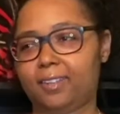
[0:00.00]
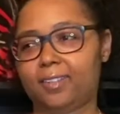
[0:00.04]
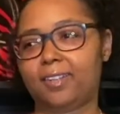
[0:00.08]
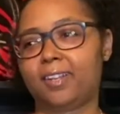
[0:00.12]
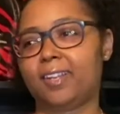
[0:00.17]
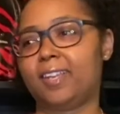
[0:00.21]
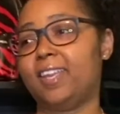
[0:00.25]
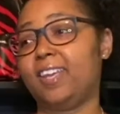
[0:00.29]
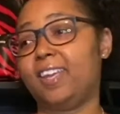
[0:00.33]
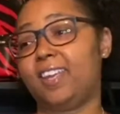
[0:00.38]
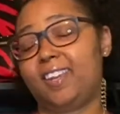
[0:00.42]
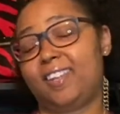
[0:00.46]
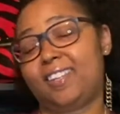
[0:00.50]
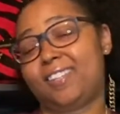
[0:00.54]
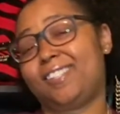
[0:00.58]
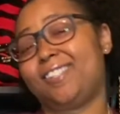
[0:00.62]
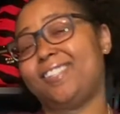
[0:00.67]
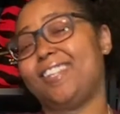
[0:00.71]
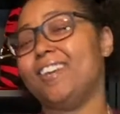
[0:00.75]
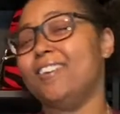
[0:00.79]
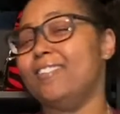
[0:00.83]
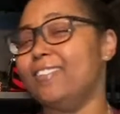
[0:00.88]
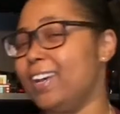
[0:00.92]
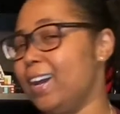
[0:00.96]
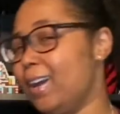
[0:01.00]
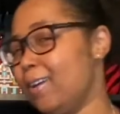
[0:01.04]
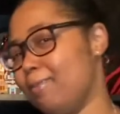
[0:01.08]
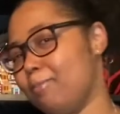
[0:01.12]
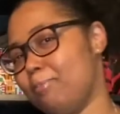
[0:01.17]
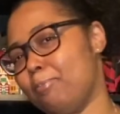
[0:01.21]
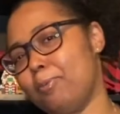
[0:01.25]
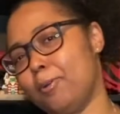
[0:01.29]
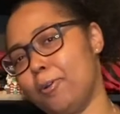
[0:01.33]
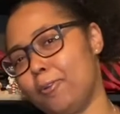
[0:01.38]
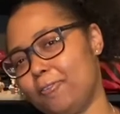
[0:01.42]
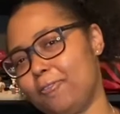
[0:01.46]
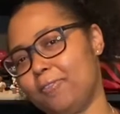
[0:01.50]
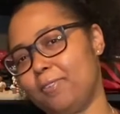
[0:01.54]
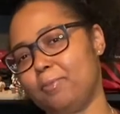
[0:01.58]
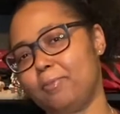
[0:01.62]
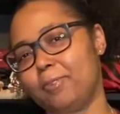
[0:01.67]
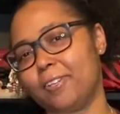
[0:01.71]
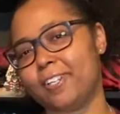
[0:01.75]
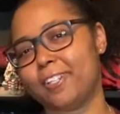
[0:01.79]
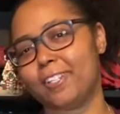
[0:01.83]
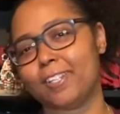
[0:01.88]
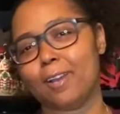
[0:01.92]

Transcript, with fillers: Again, it's still not perfect because